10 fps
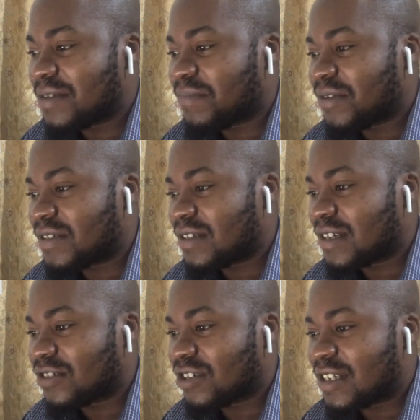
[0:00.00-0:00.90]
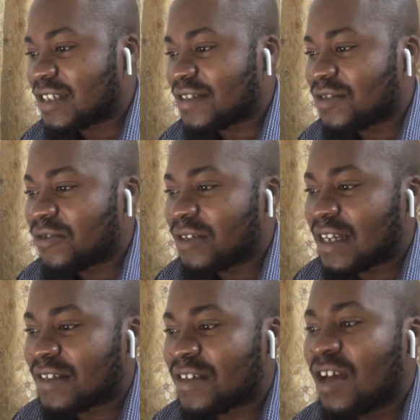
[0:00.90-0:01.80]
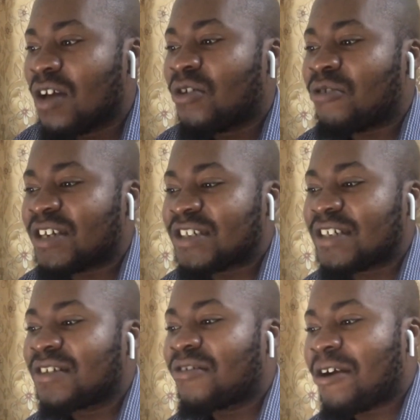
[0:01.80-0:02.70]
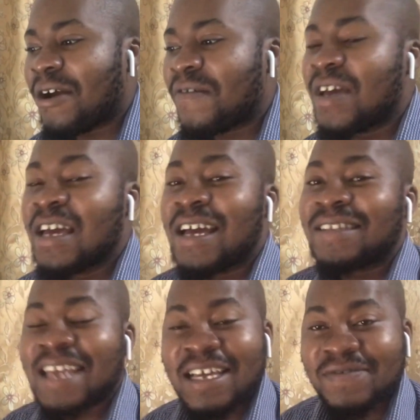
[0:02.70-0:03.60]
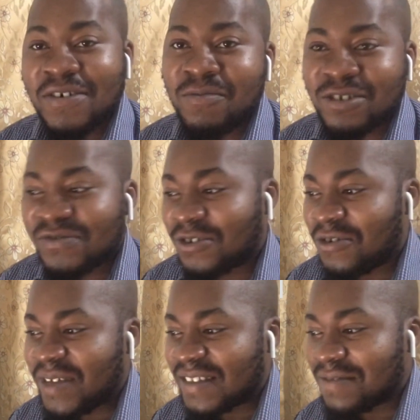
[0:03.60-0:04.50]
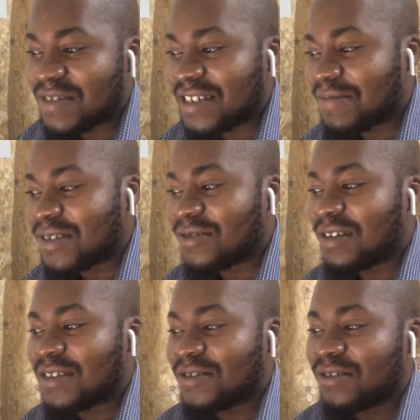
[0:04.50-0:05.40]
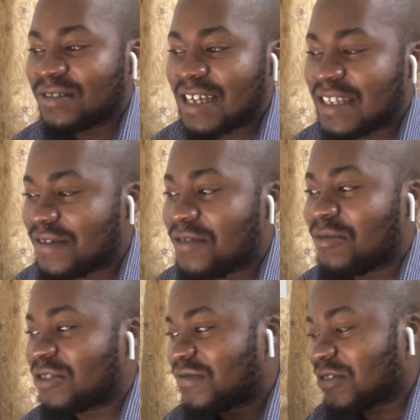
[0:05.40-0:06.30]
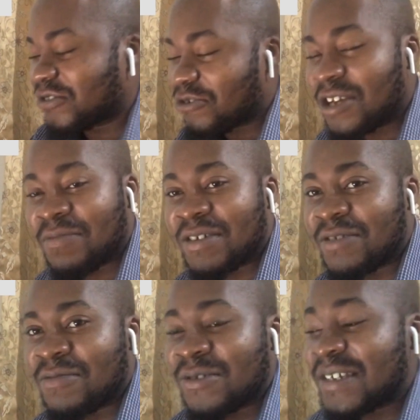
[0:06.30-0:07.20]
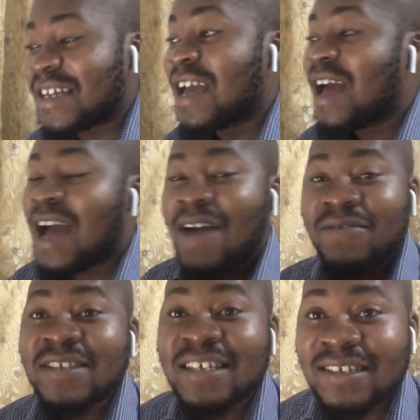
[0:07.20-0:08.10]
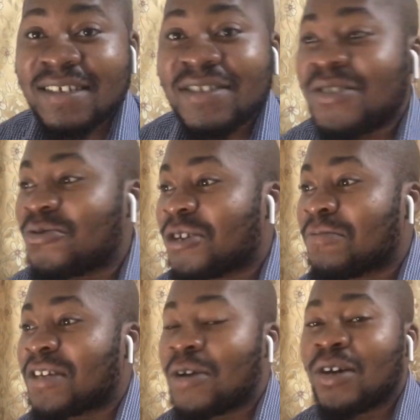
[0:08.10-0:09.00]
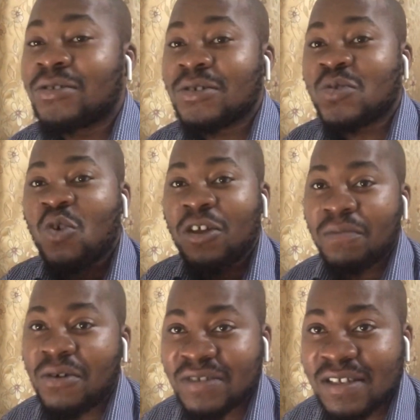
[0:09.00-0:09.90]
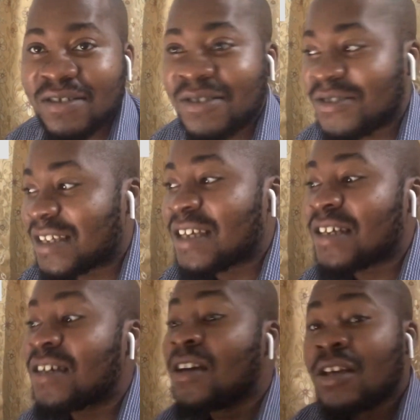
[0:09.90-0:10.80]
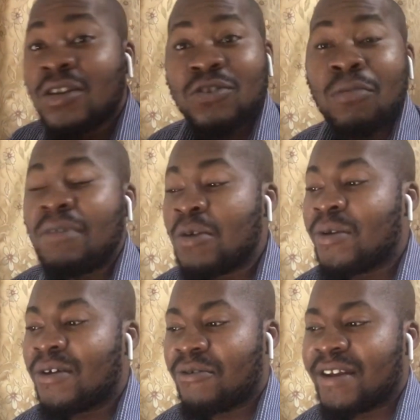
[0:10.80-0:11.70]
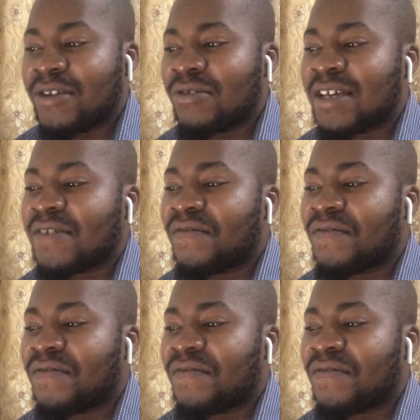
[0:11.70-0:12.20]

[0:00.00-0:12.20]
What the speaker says: person actually is known as Rashid Greff. Thanks very much for commenting me this particular song. Thanks very much for showing me the music. I haven't yet listened to it, but I want us to unbox the song together. Normally, we already know that